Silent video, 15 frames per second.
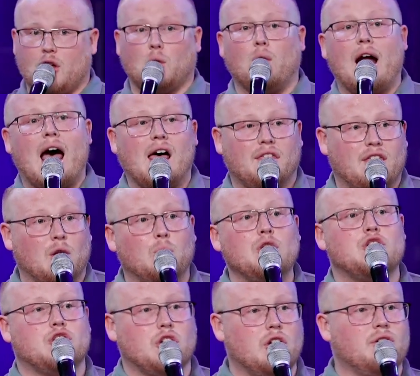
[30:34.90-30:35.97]
the wrath that
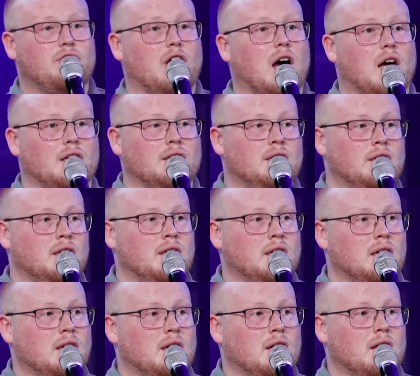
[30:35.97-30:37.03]
we should have gotten,
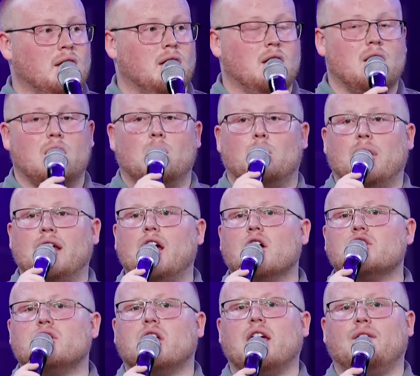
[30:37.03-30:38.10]
but he
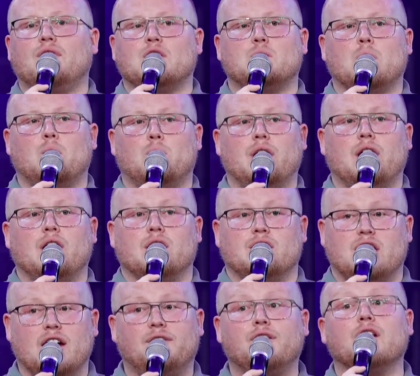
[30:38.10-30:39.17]
also gave us what we
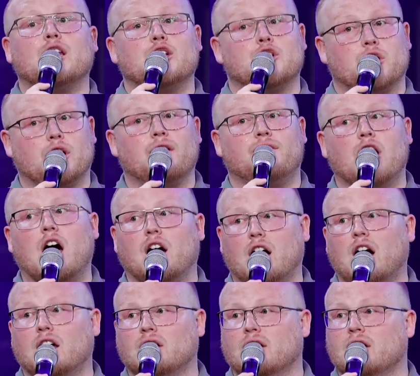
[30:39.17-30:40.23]
definitely should have not
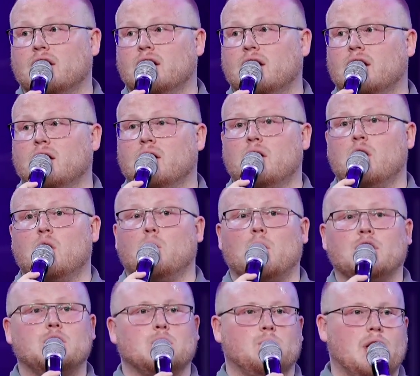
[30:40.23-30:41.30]
gotten,
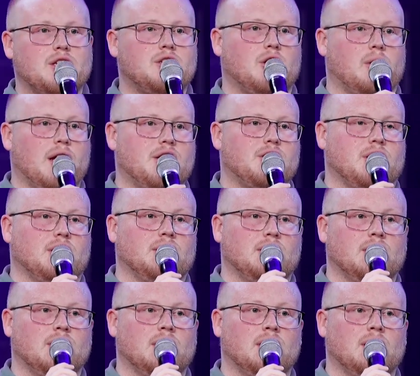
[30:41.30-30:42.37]
which was restoration,
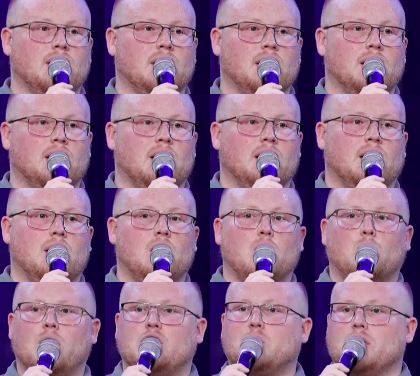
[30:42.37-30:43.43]

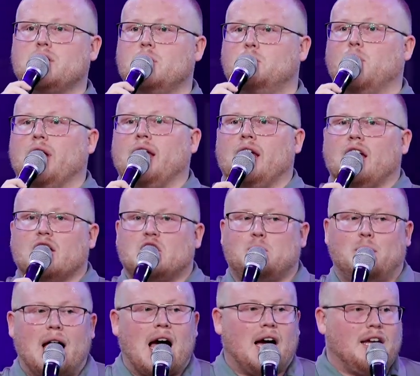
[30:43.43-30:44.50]
which was bringing us
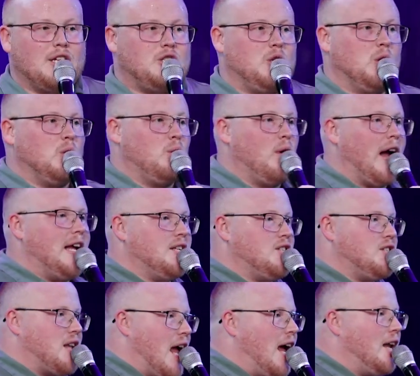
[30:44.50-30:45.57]
back into a right
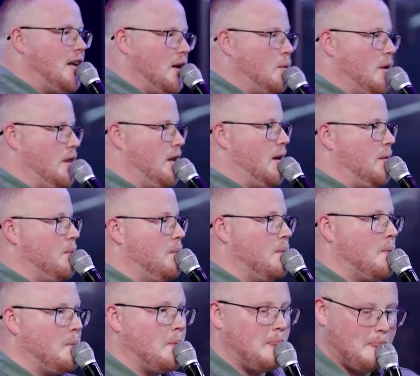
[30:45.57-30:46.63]
standing with him.
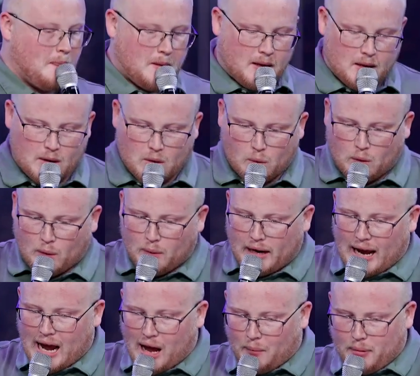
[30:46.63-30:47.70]
What would
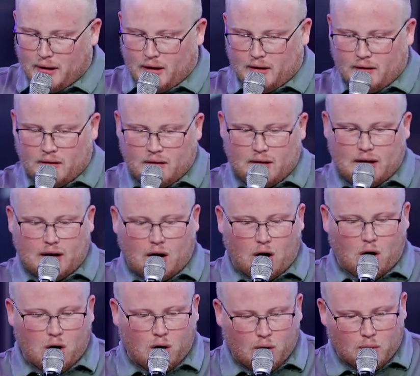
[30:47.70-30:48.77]
happen in our
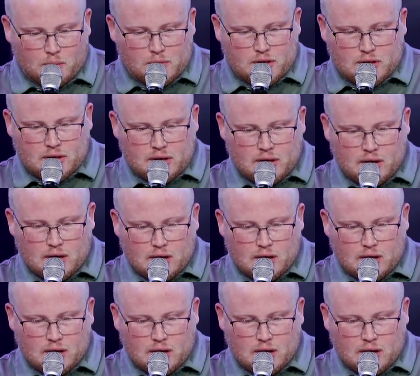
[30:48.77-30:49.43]
homes